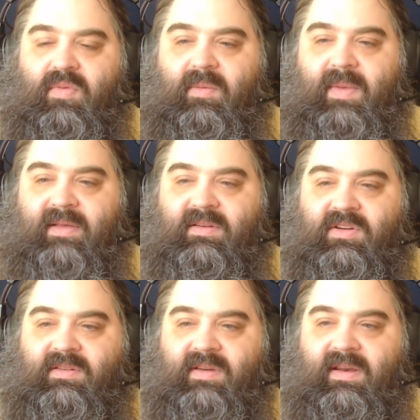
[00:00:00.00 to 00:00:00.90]
bring
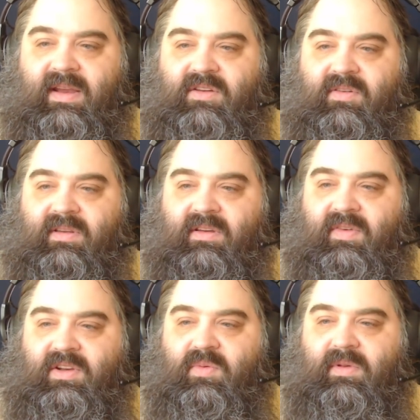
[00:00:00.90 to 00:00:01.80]
messages to dangerous
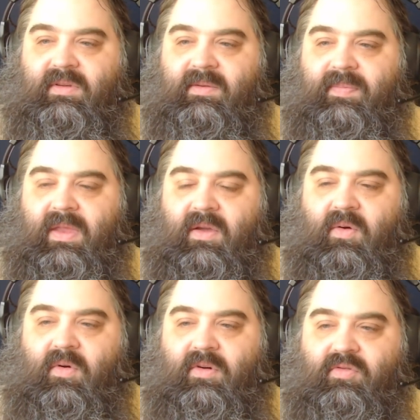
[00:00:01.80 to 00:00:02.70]
individuals,
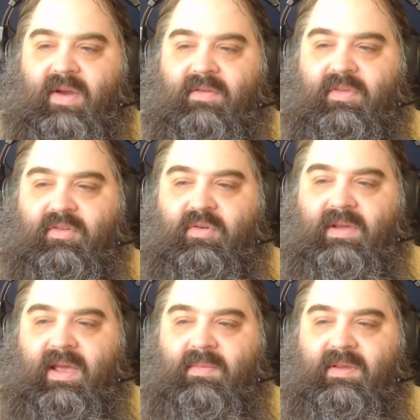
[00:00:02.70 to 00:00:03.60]
or travel through
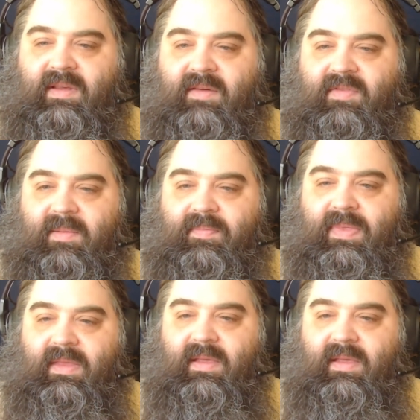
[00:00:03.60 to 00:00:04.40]
time to save them.